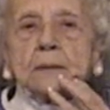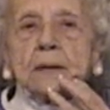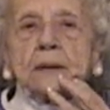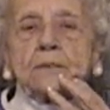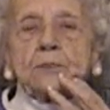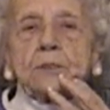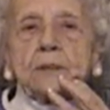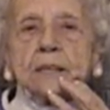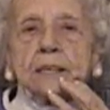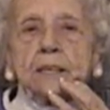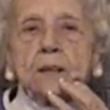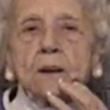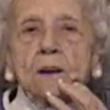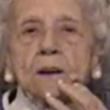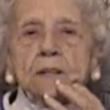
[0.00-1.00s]
after he
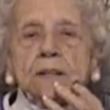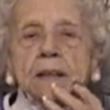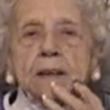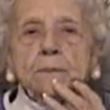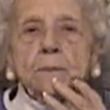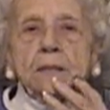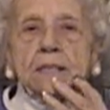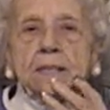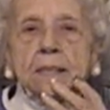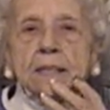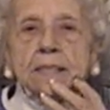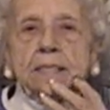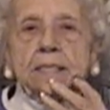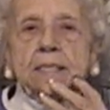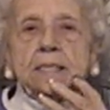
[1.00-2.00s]
called that one
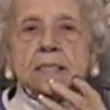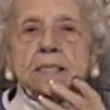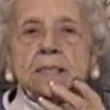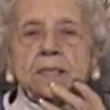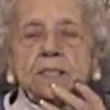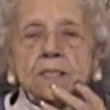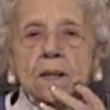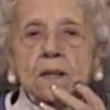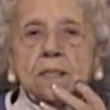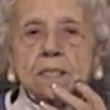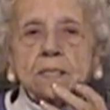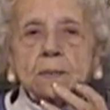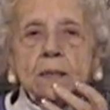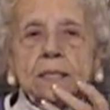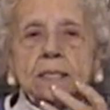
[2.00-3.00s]
night then and talked,
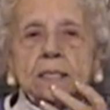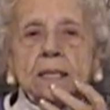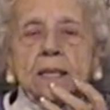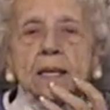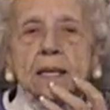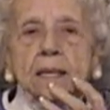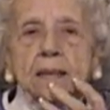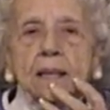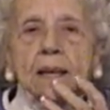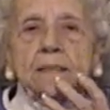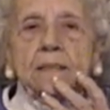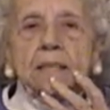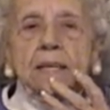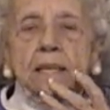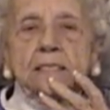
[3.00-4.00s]

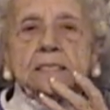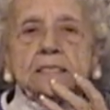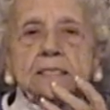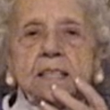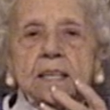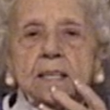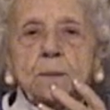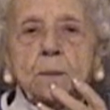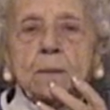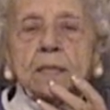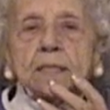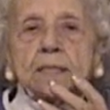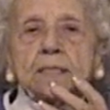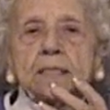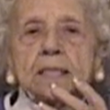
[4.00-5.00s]
then the next day,
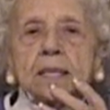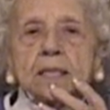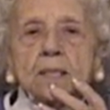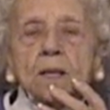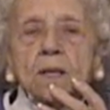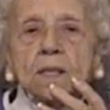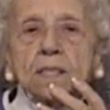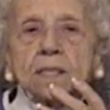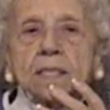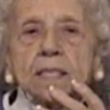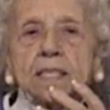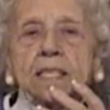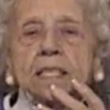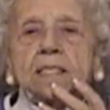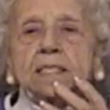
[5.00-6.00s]
they called
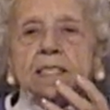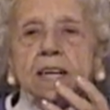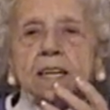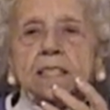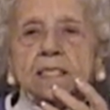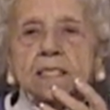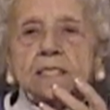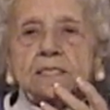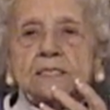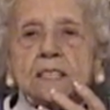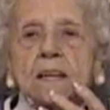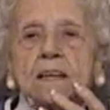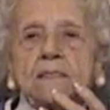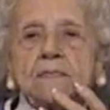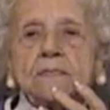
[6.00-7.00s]
that he'd taken his
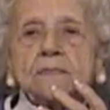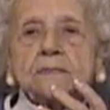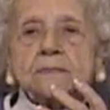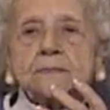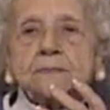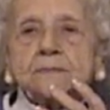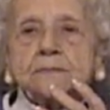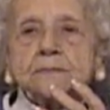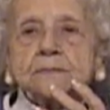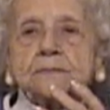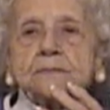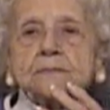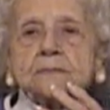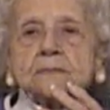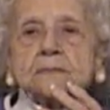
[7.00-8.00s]
life. Mm.
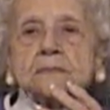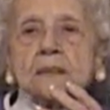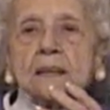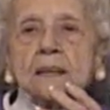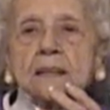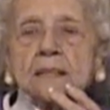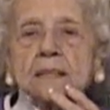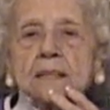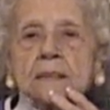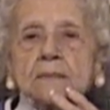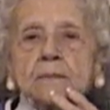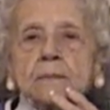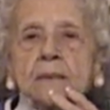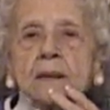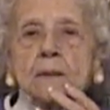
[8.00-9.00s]
And
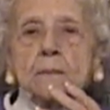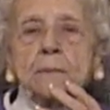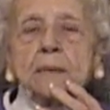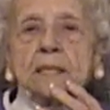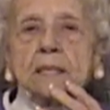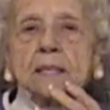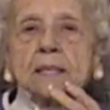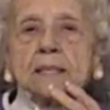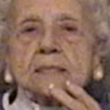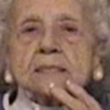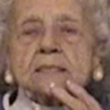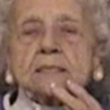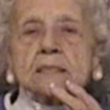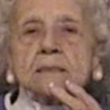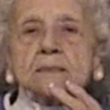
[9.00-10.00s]

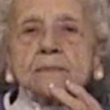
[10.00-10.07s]
because